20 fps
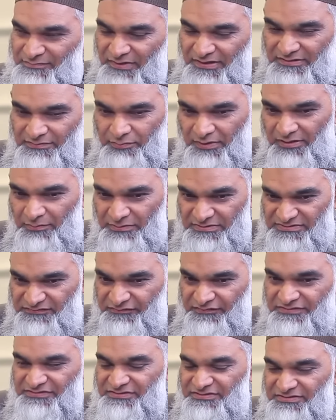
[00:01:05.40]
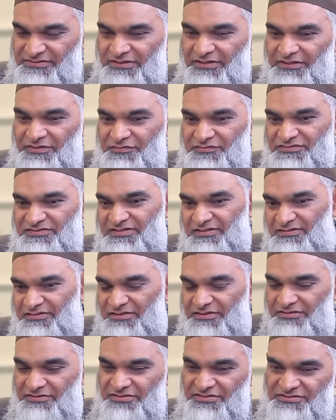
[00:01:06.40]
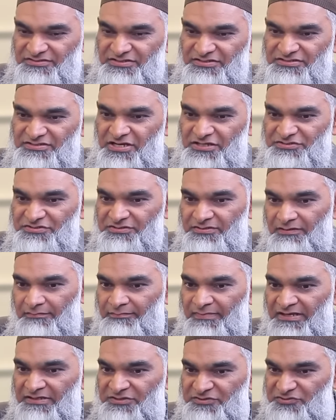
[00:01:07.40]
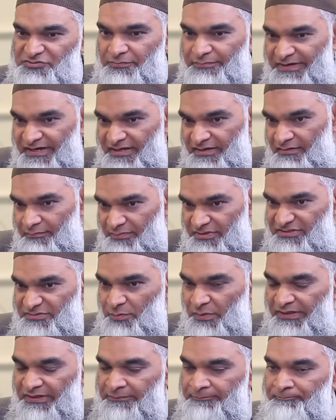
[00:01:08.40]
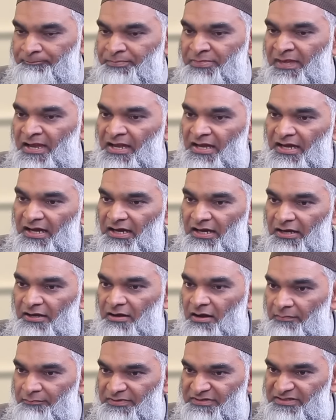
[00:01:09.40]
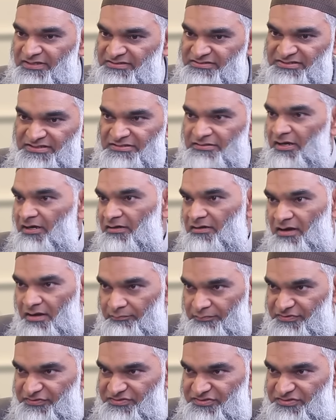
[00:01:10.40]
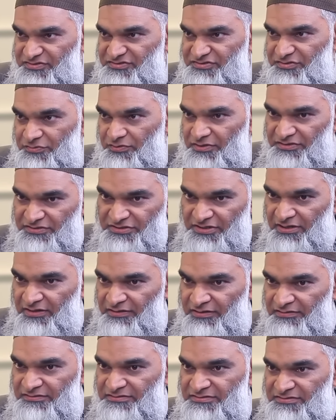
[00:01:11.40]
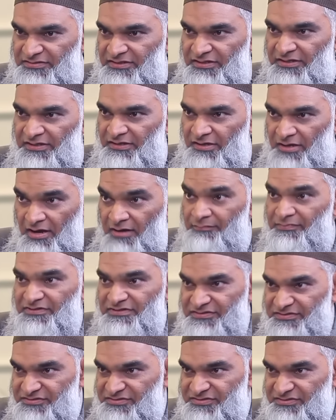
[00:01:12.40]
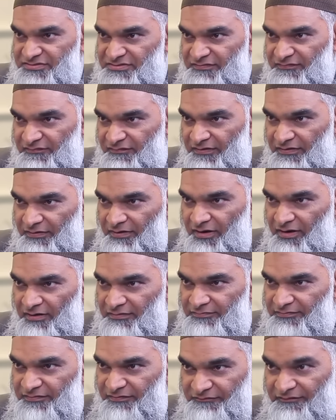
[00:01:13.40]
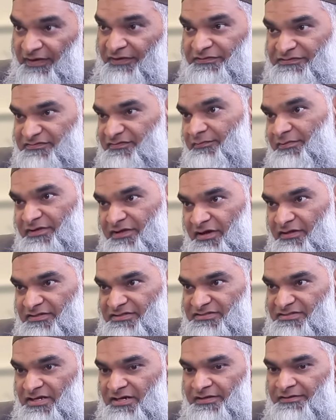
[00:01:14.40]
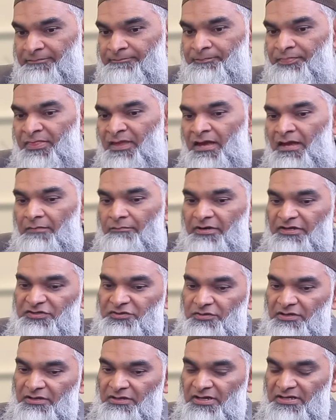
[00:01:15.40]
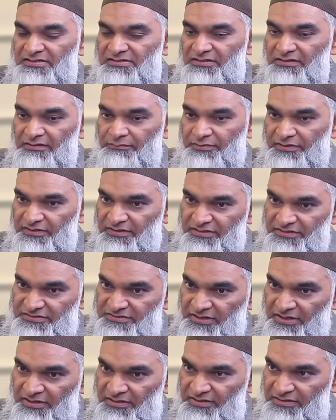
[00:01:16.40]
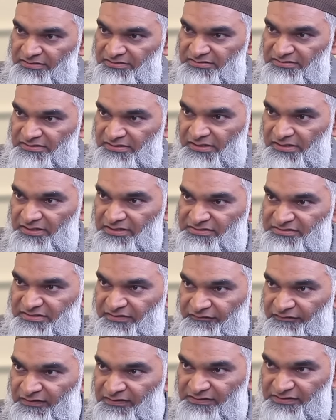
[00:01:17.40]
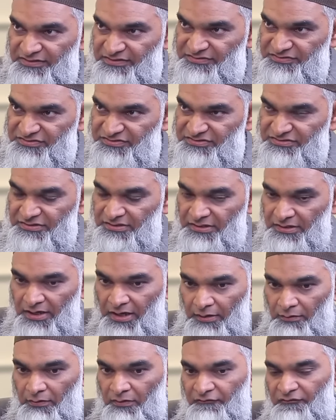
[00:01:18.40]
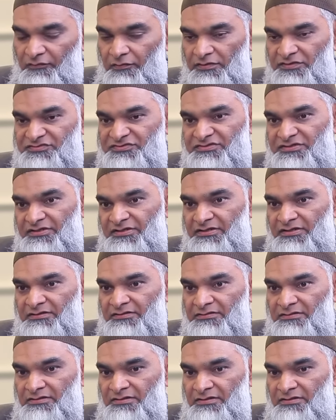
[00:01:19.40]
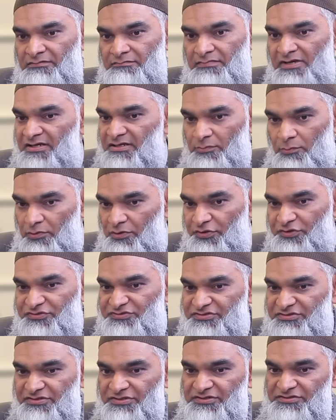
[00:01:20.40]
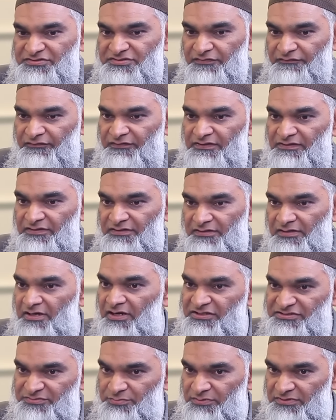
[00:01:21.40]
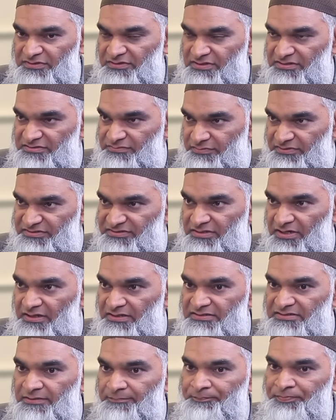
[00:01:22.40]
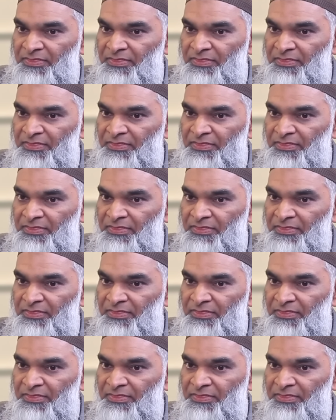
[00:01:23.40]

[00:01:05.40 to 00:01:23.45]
But when it was first used in this discussion, it meant discriminating between combatants and non-combatants. You can target combatants, the fighters from the other side, but you cannot deliberately target civilians. And now, of course, in many wars, civilian casualties result.